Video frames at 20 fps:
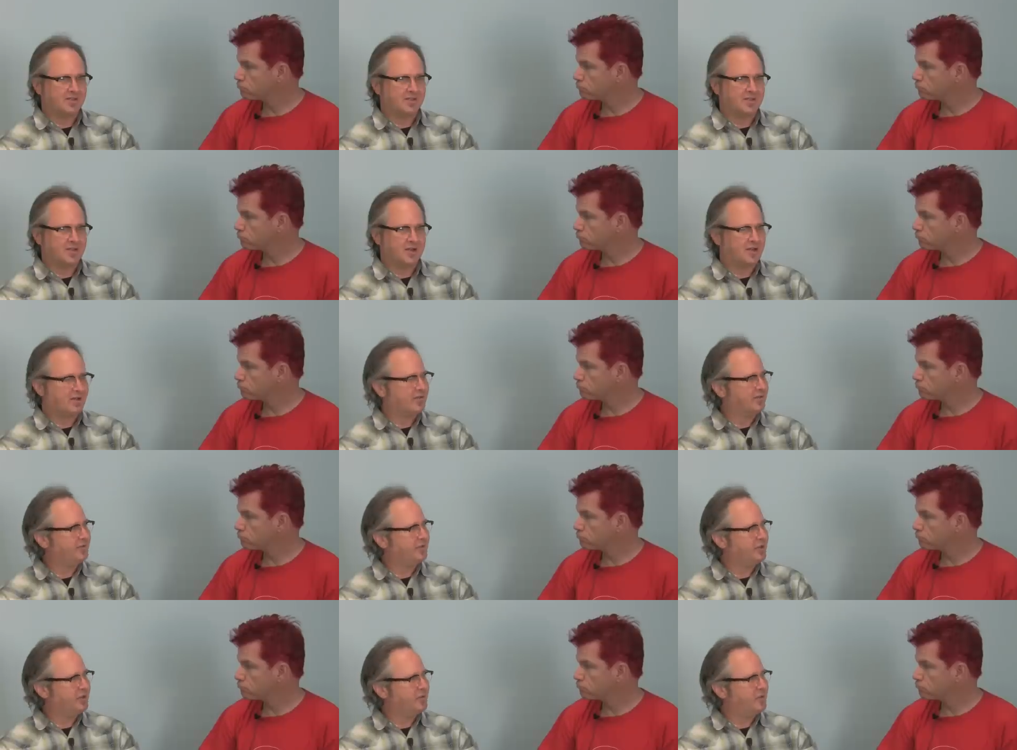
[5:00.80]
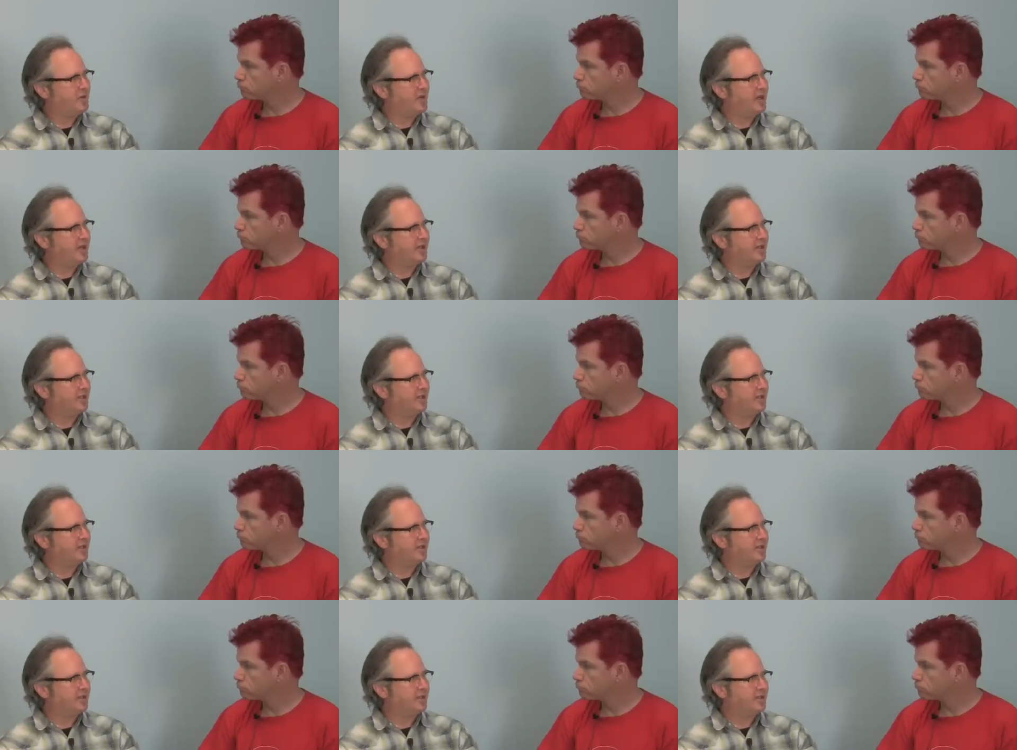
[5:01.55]
Speaker 1: to color field
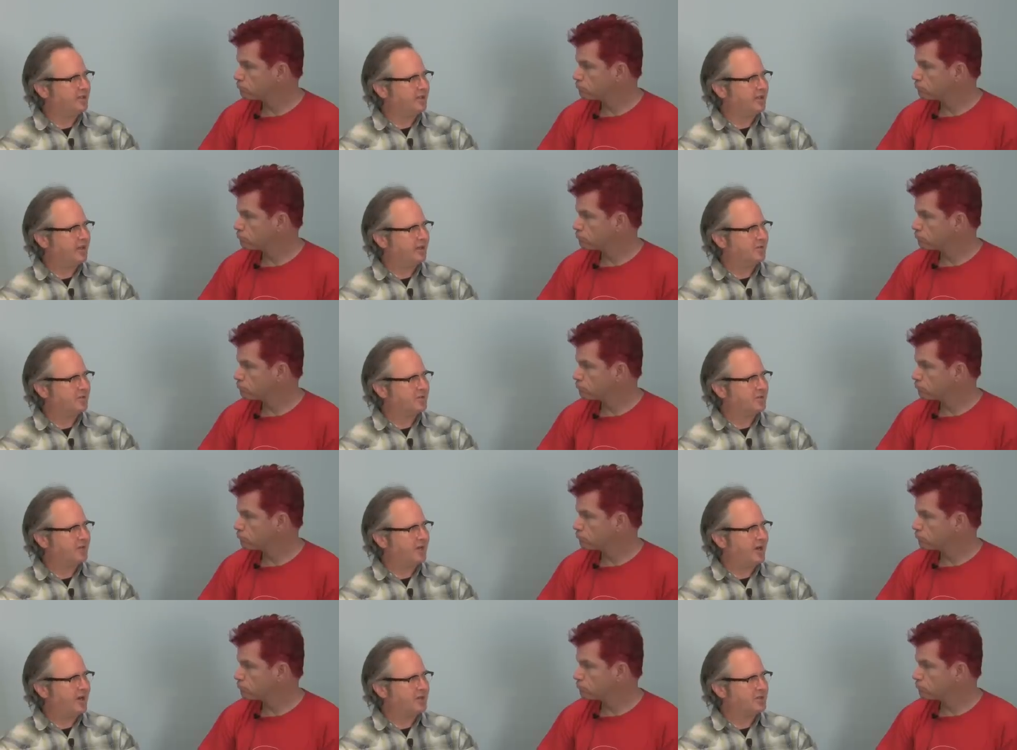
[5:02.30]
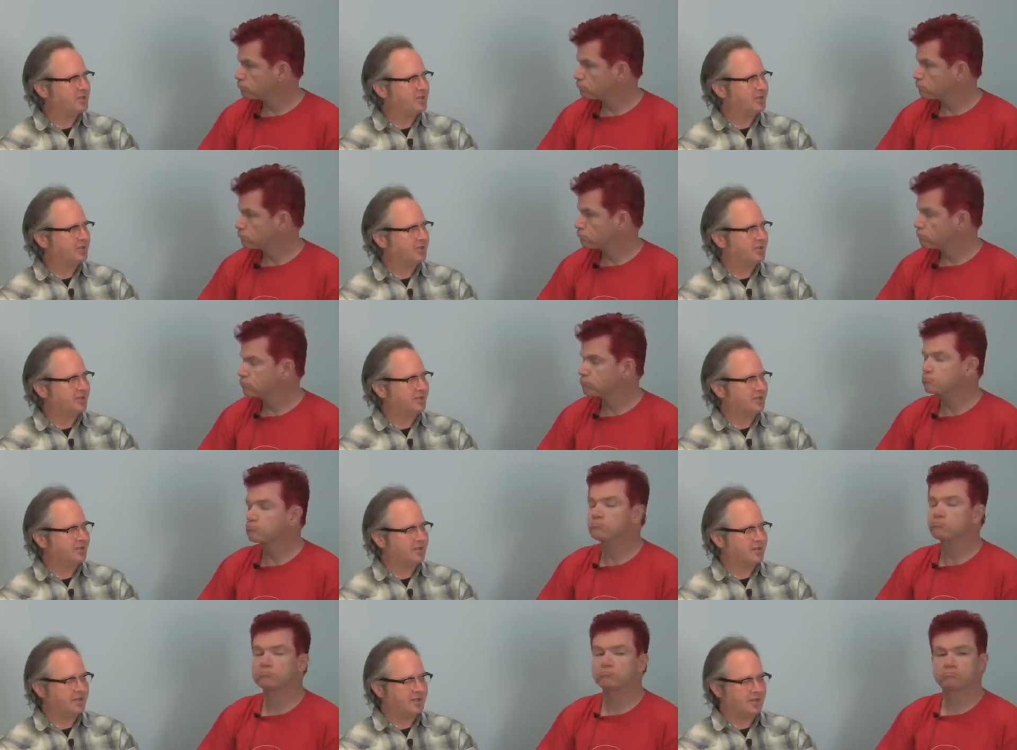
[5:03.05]
painting and abstraction
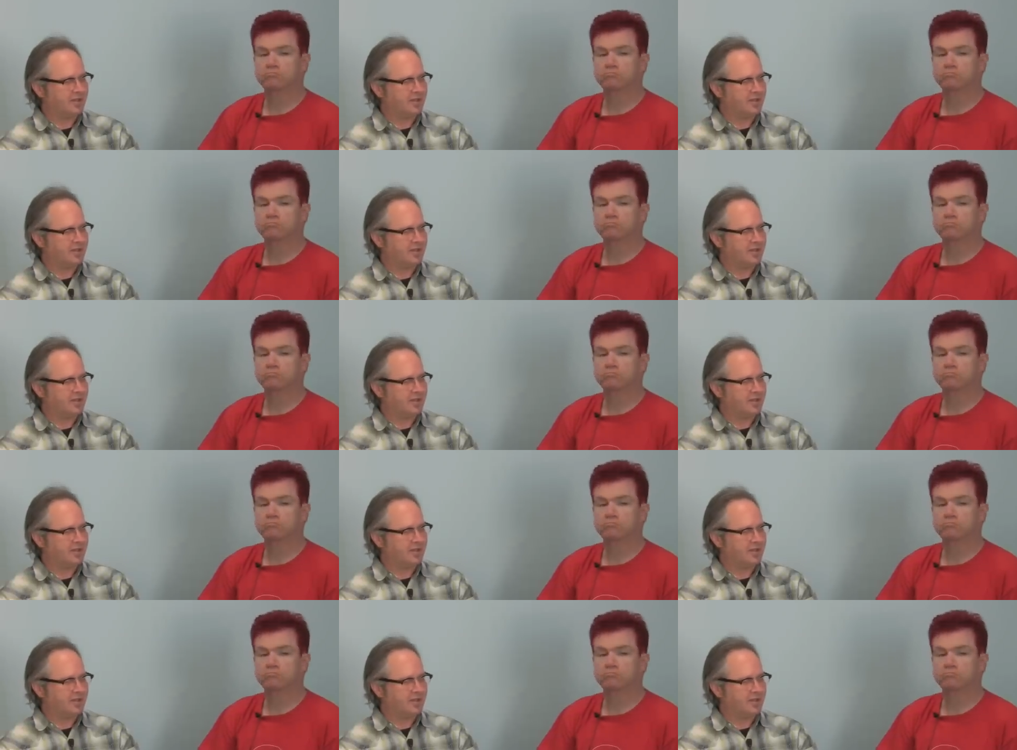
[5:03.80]
and